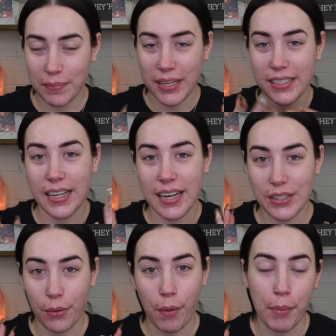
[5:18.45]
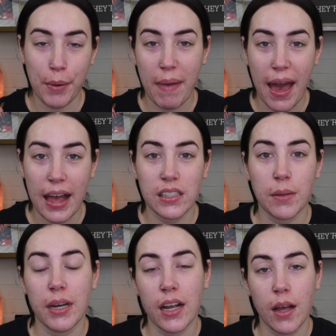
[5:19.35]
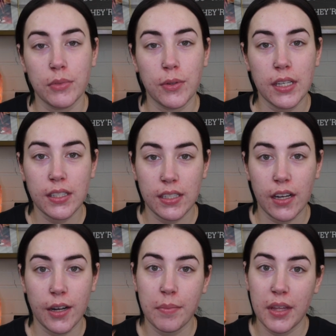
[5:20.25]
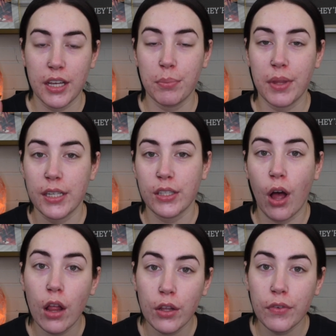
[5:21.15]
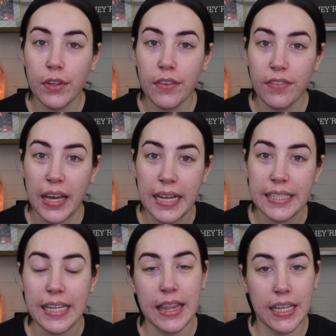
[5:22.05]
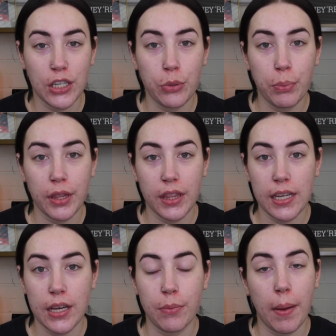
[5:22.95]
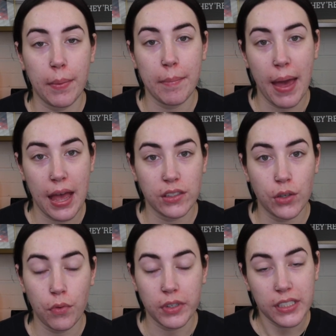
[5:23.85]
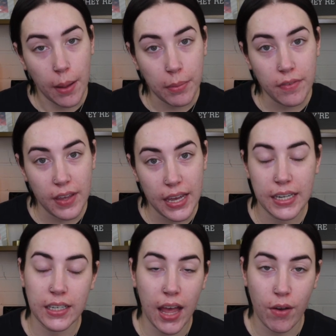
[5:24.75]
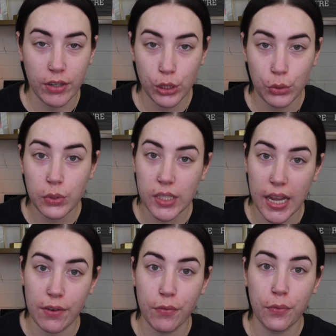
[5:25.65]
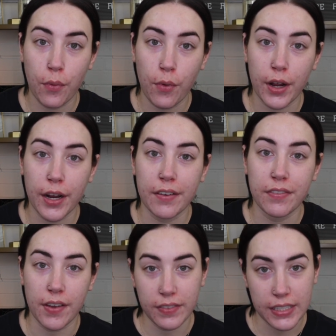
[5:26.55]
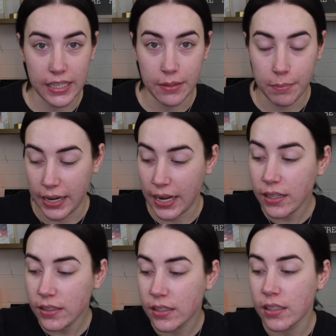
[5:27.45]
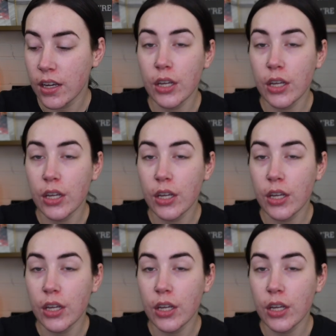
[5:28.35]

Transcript: because it is a rubber mask, but it comes with a serum that you place all over the face, and then you put the rubber mask over top of it and allow it to sit for 15 minutes.